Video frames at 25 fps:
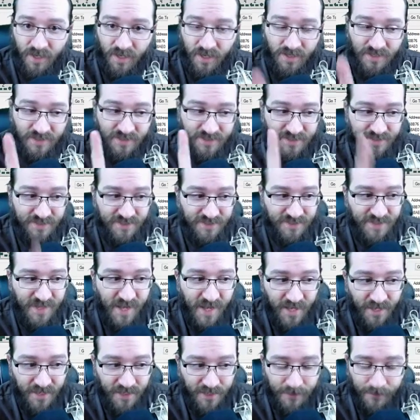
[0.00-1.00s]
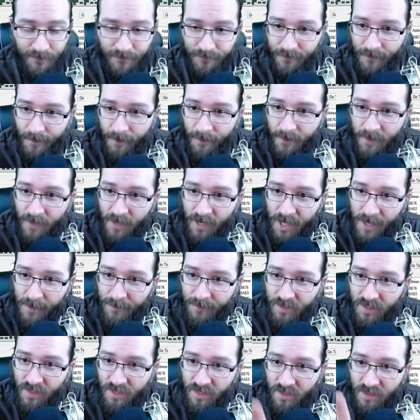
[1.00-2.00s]
Instead,
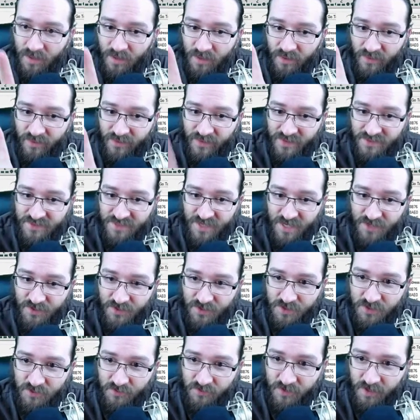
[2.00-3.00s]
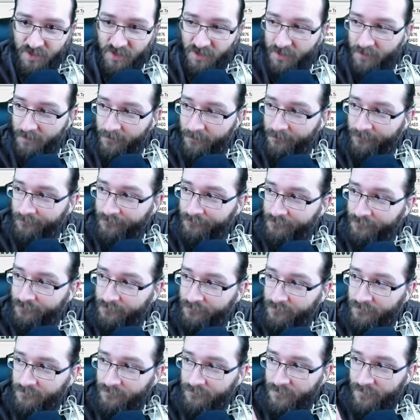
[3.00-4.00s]
I'm getting this address over here,
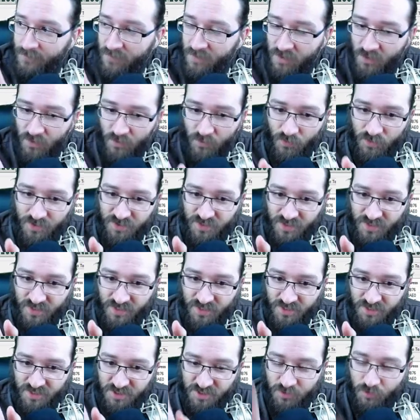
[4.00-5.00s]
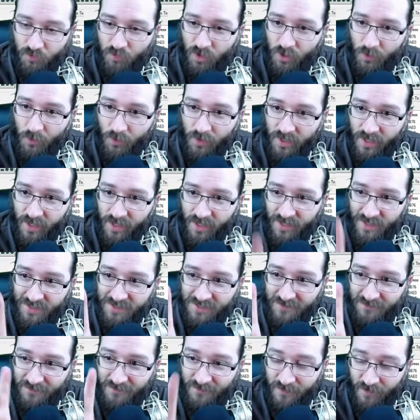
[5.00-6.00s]
which is 2180.
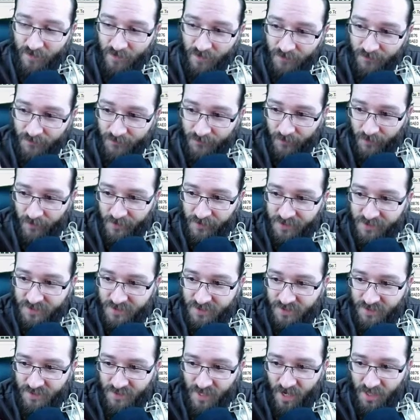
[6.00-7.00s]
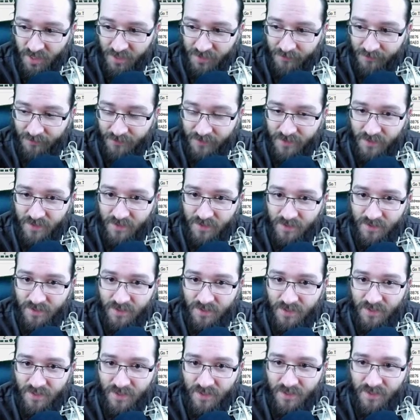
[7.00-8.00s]
That's the very first column,
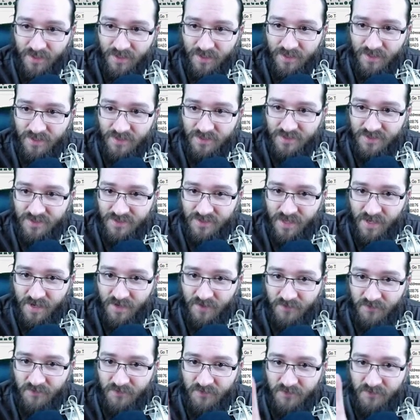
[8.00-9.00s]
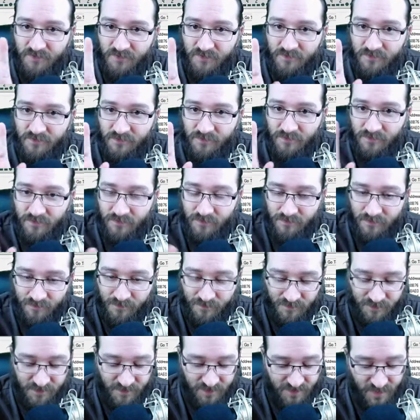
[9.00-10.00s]
instead of the